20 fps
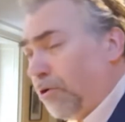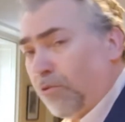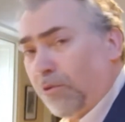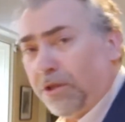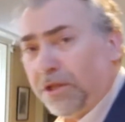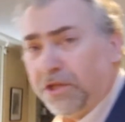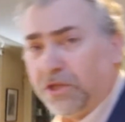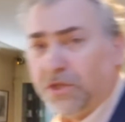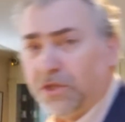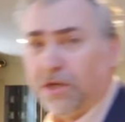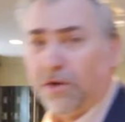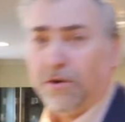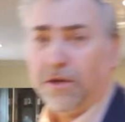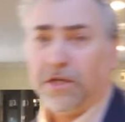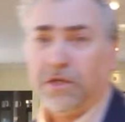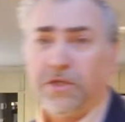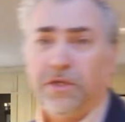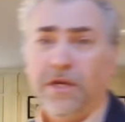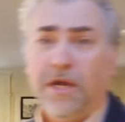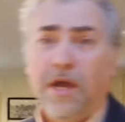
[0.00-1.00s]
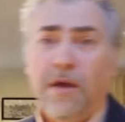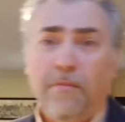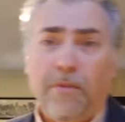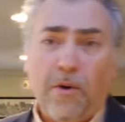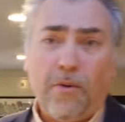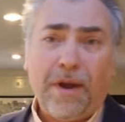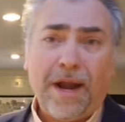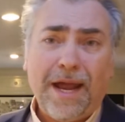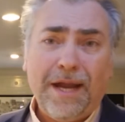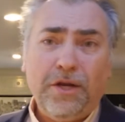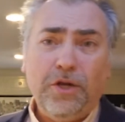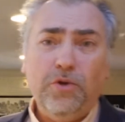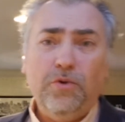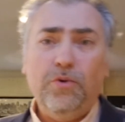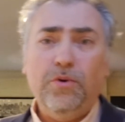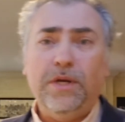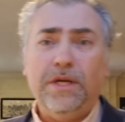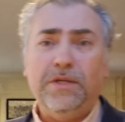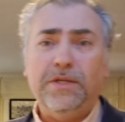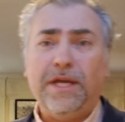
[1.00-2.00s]
you're really serious. But what I
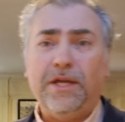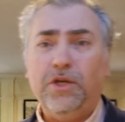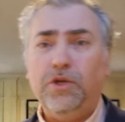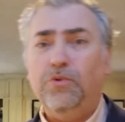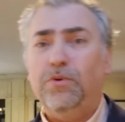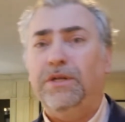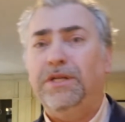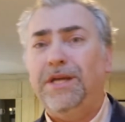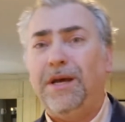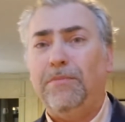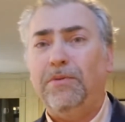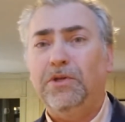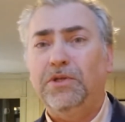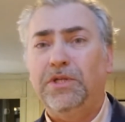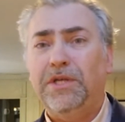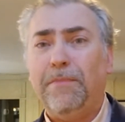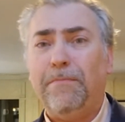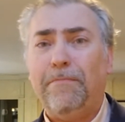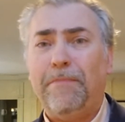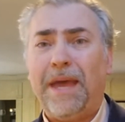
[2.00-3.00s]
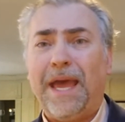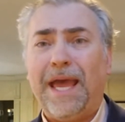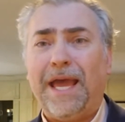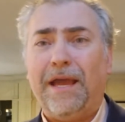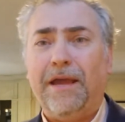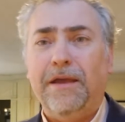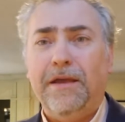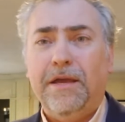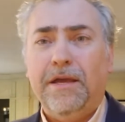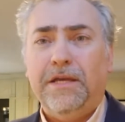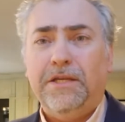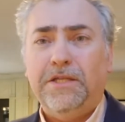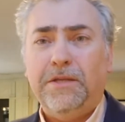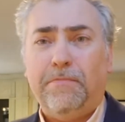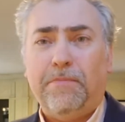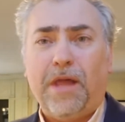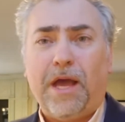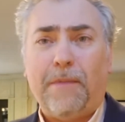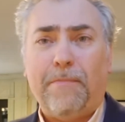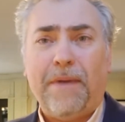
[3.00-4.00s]
do is I do a double
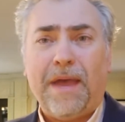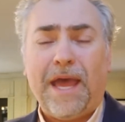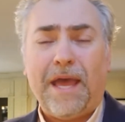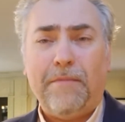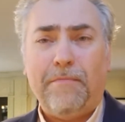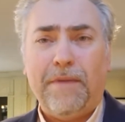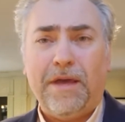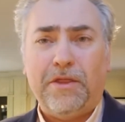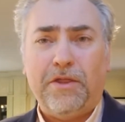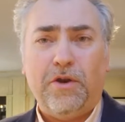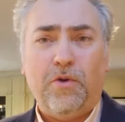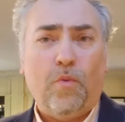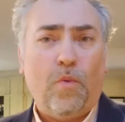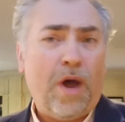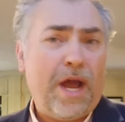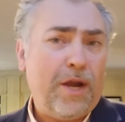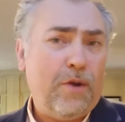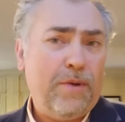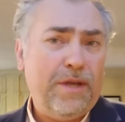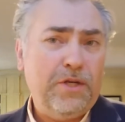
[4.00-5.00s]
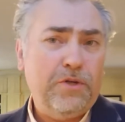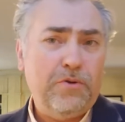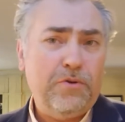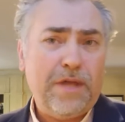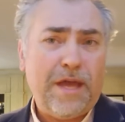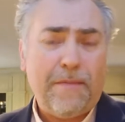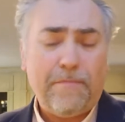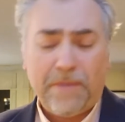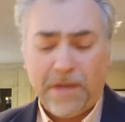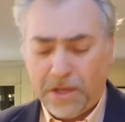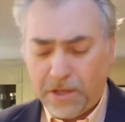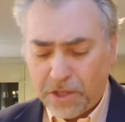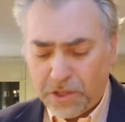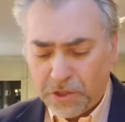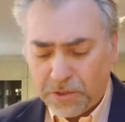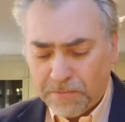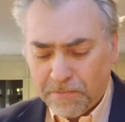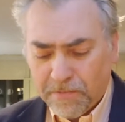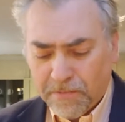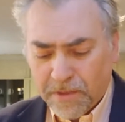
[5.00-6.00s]
Ziploc bag method. And why do I do that?
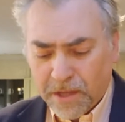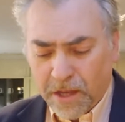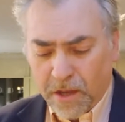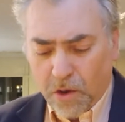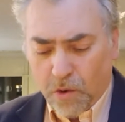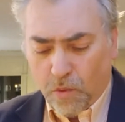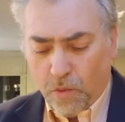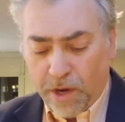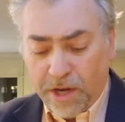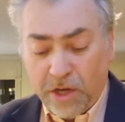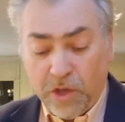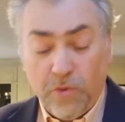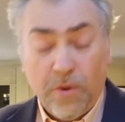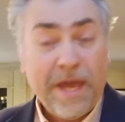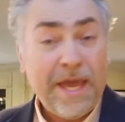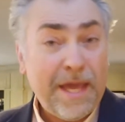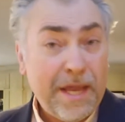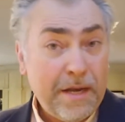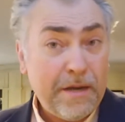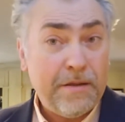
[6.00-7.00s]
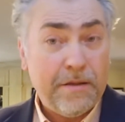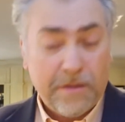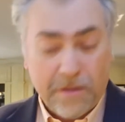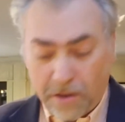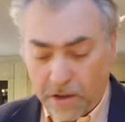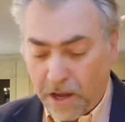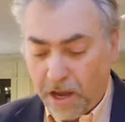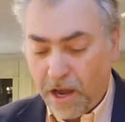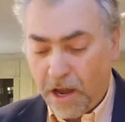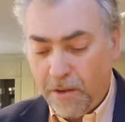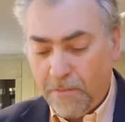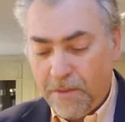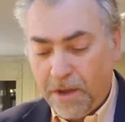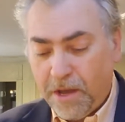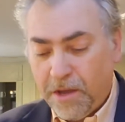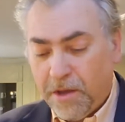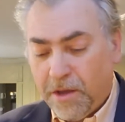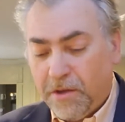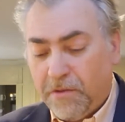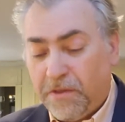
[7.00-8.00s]
Because when you hit
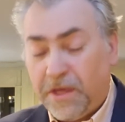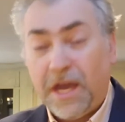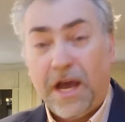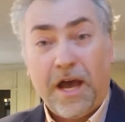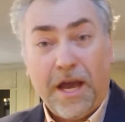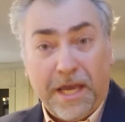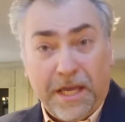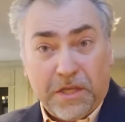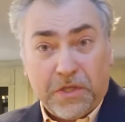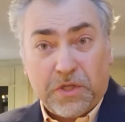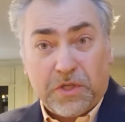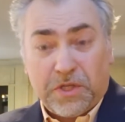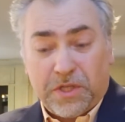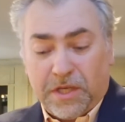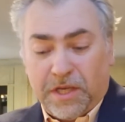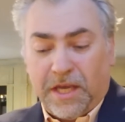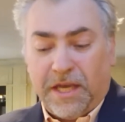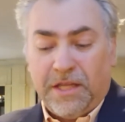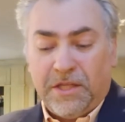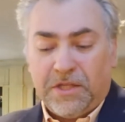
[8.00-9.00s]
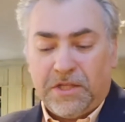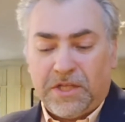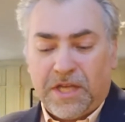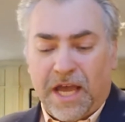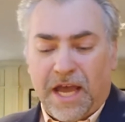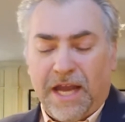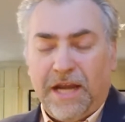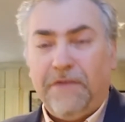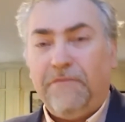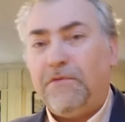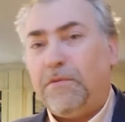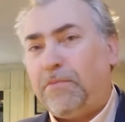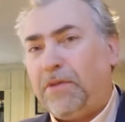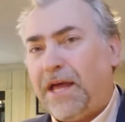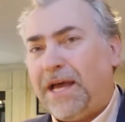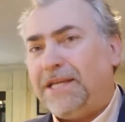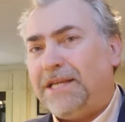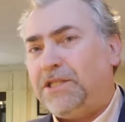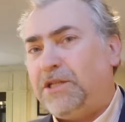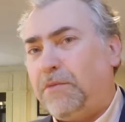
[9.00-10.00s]
the ice inside of the
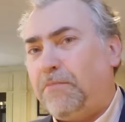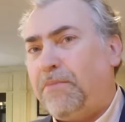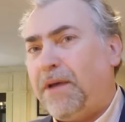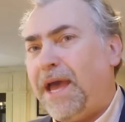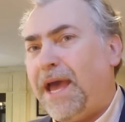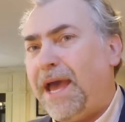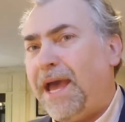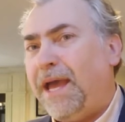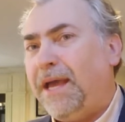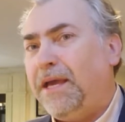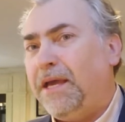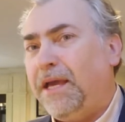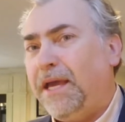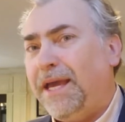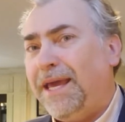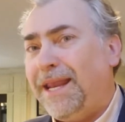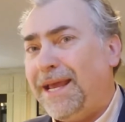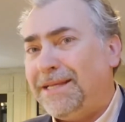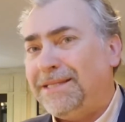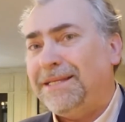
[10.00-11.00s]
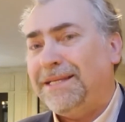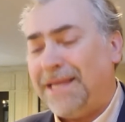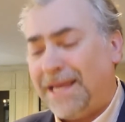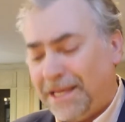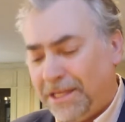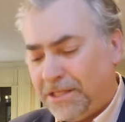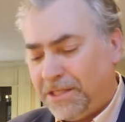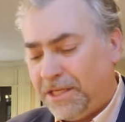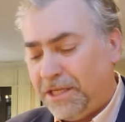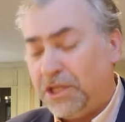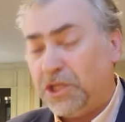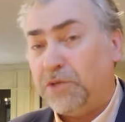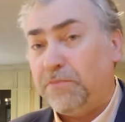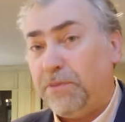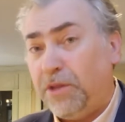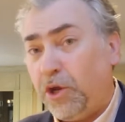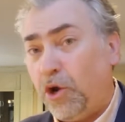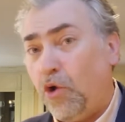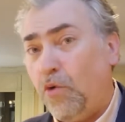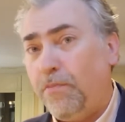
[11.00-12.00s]
plastic bag, it has a tendency to
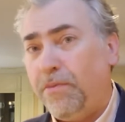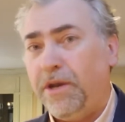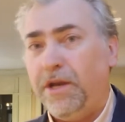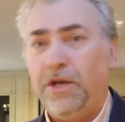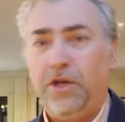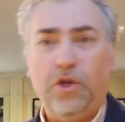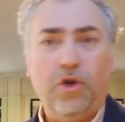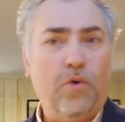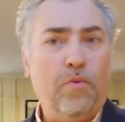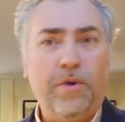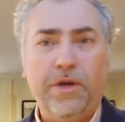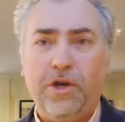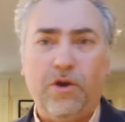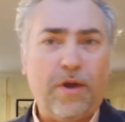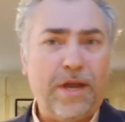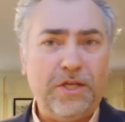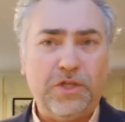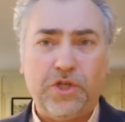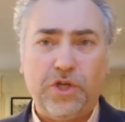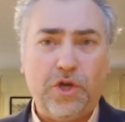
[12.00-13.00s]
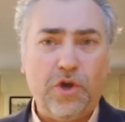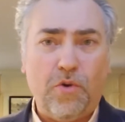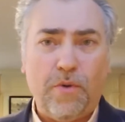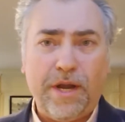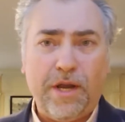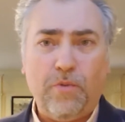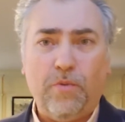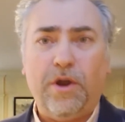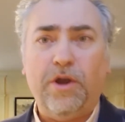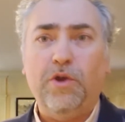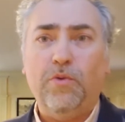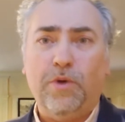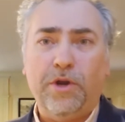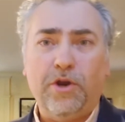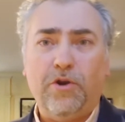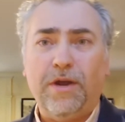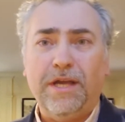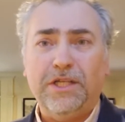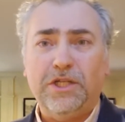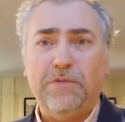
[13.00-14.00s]
split open, and you don't want your ice to go anywhere. You want
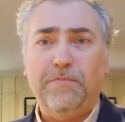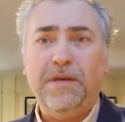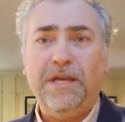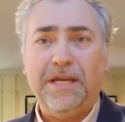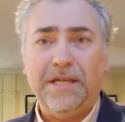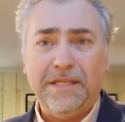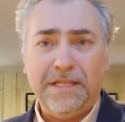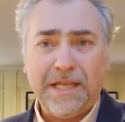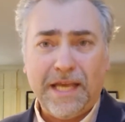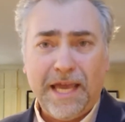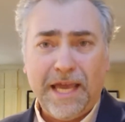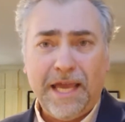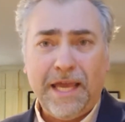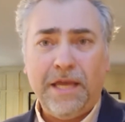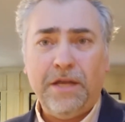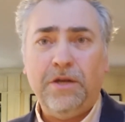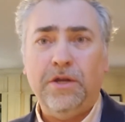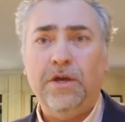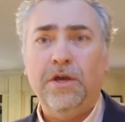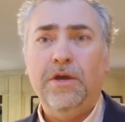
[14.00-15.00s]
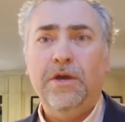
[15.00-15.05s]
your ice to be contained